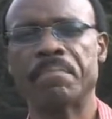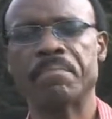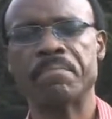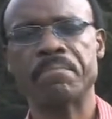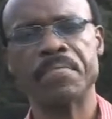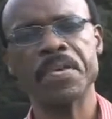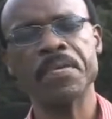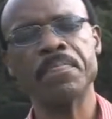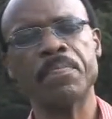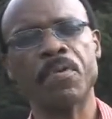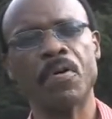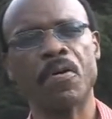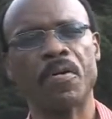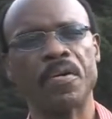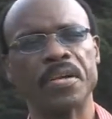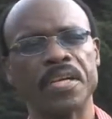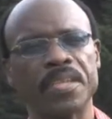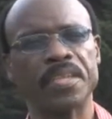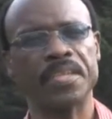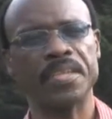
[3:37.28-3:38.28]
people
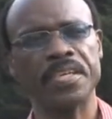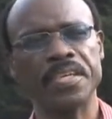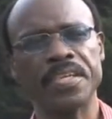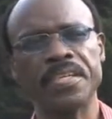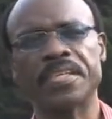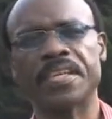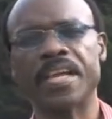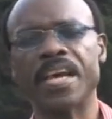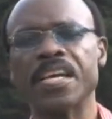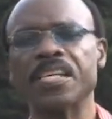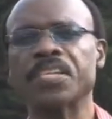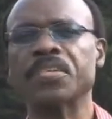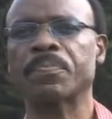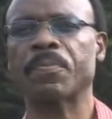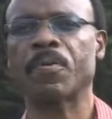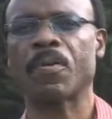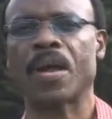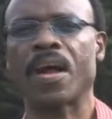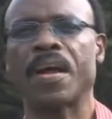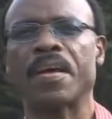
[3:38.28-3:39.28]
in
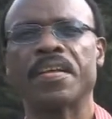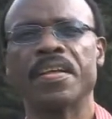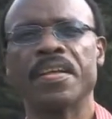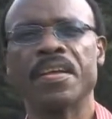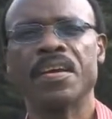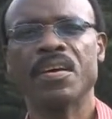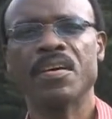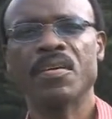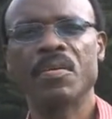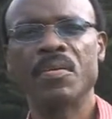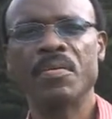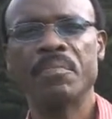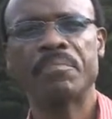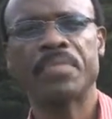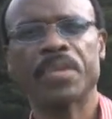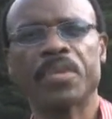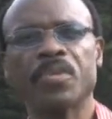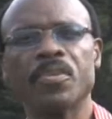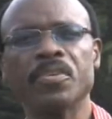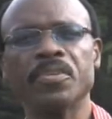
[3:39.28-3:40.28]
diaspora,
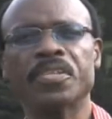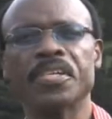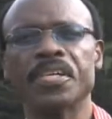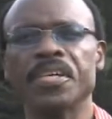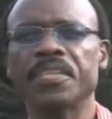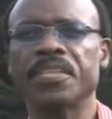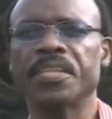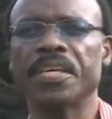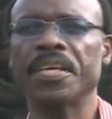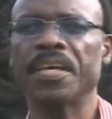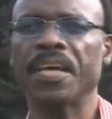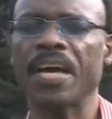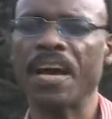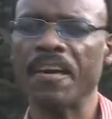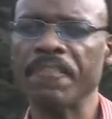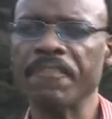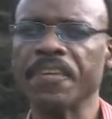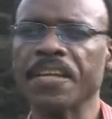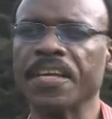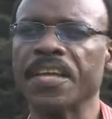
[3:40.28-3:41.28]
because the
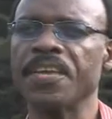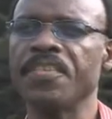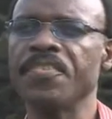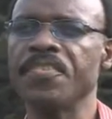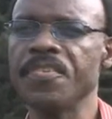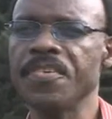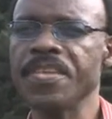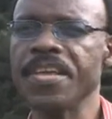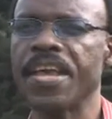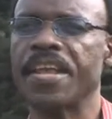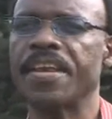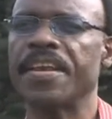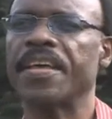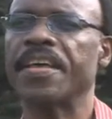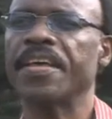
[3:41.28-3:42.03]
African Union,